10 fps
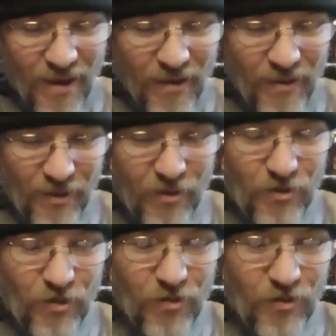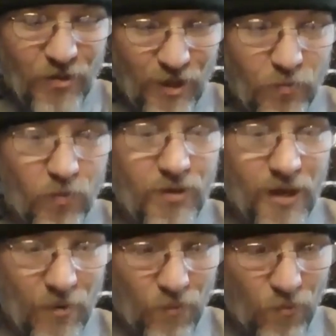This was
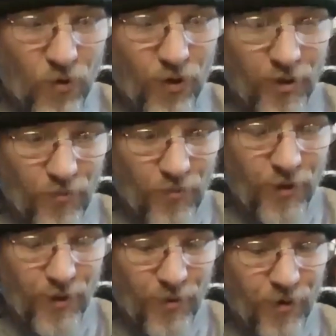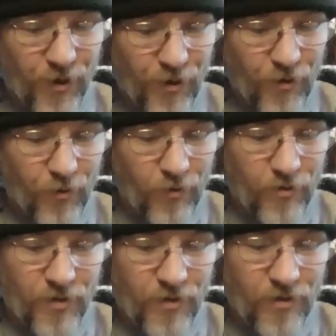a really, really, really cool
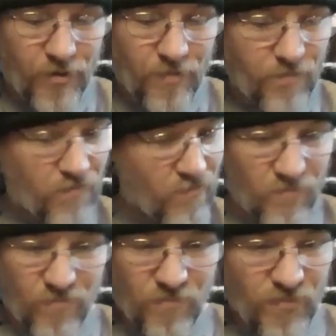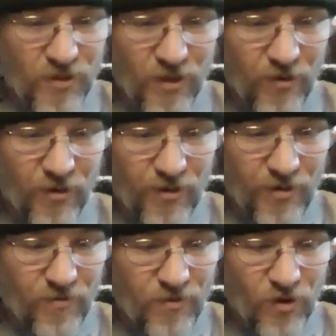series
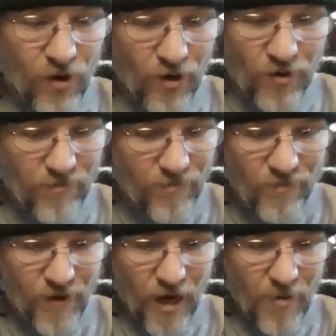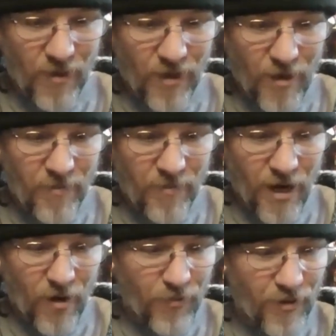to start. I mean, I'm
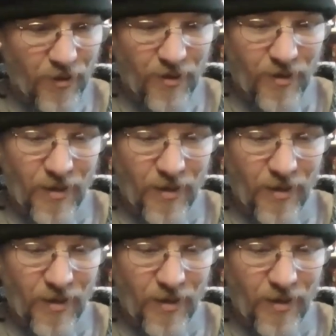down with it.